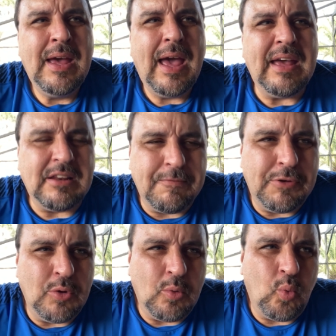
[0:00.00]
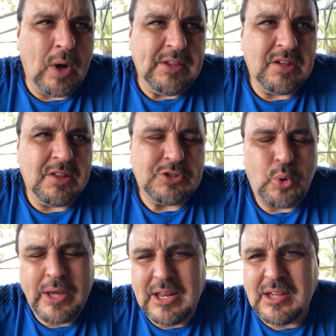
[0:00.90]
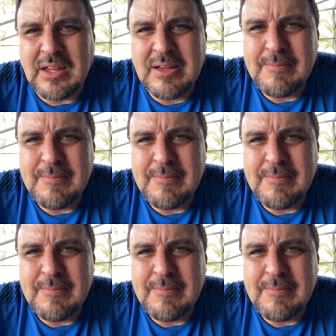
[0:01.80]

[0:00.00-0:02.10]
And if you went to the training,